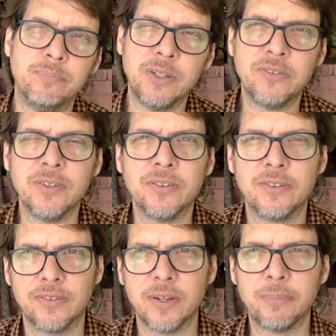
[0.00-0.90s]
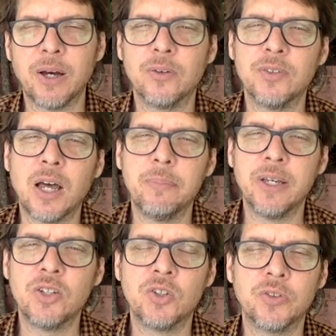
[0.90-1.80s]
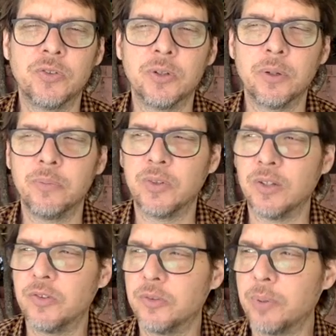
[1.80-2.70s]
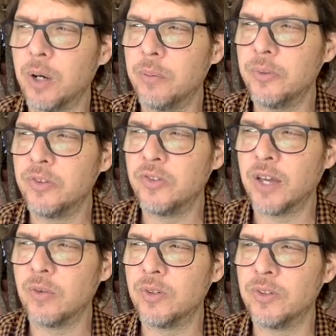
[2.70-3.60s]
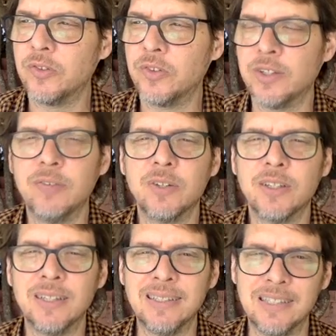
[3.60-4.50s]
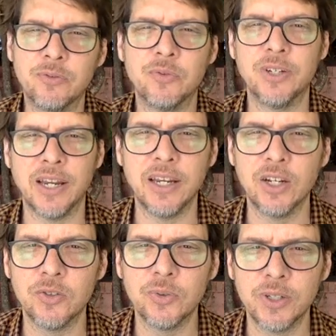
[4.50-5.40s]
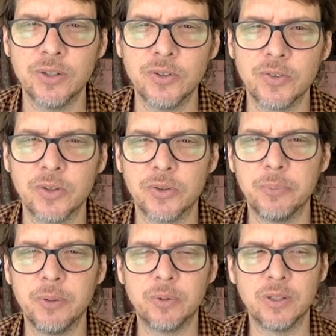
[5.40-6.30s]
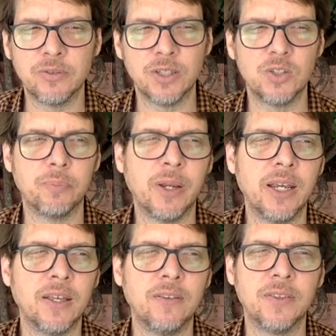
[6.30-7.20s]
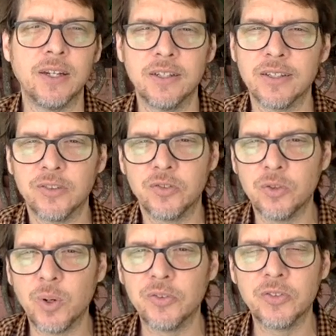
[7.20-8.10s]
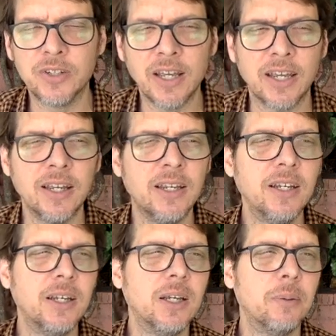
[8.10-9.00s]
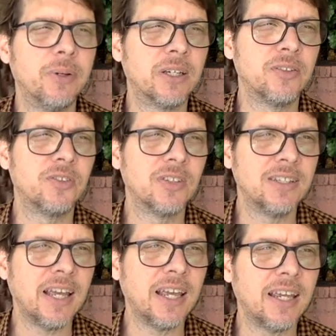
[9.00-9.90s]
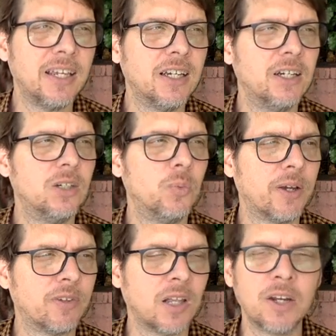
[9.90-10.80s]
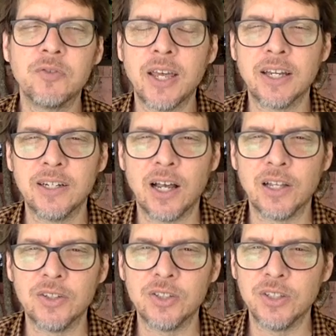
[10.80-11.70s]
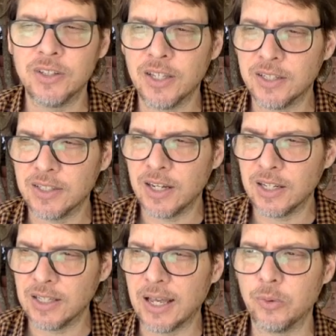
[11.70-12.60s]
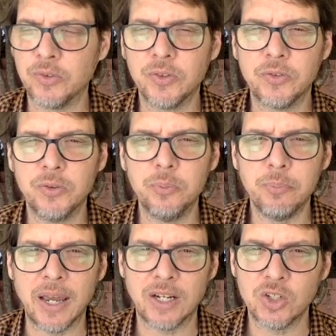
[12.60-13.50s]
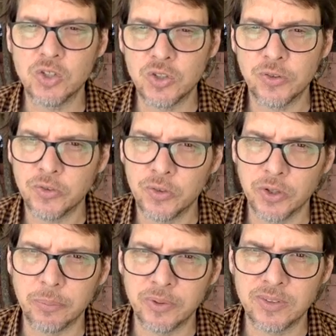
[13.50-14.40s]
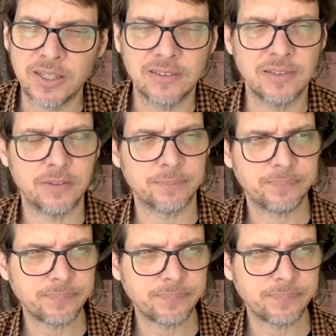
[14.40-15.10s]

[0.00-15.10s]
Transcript: business about not managing circumstances probably sounded significantly different 800 years ago to people living in Japan than it does to us today. Because today, we have a lot of technology that allows us to manage circumstances.